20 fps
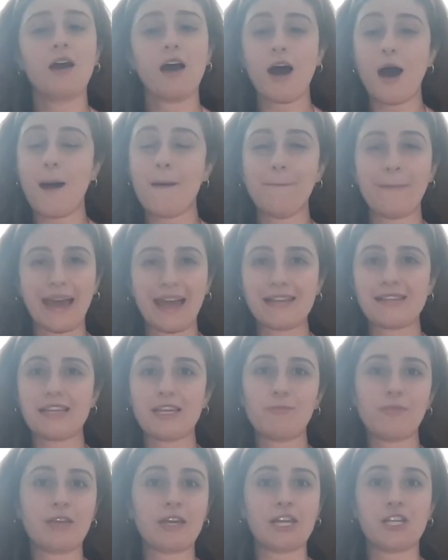amazing
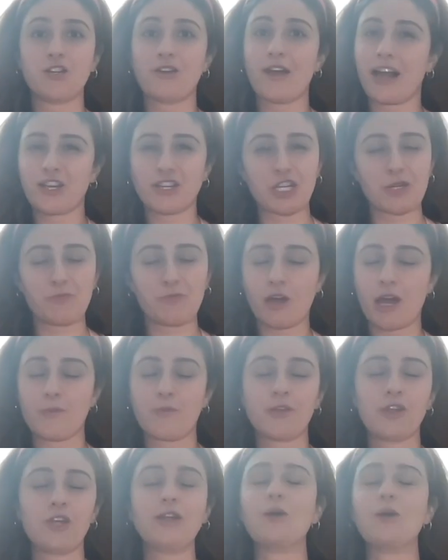because your ex just broke up
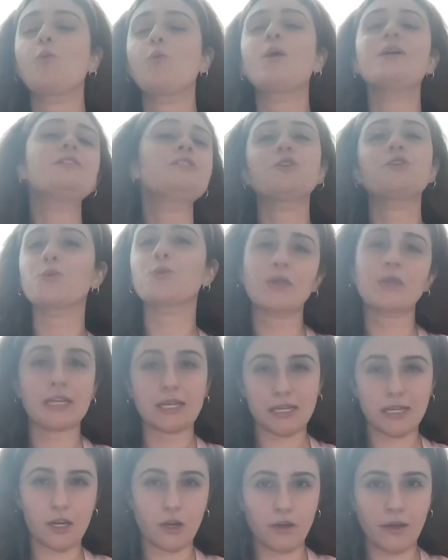with you? Like, what's the
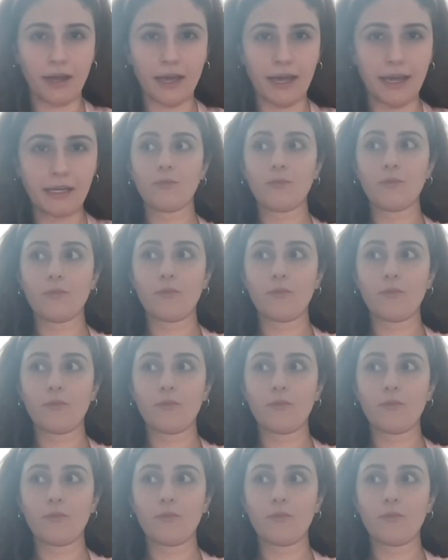reason, okay?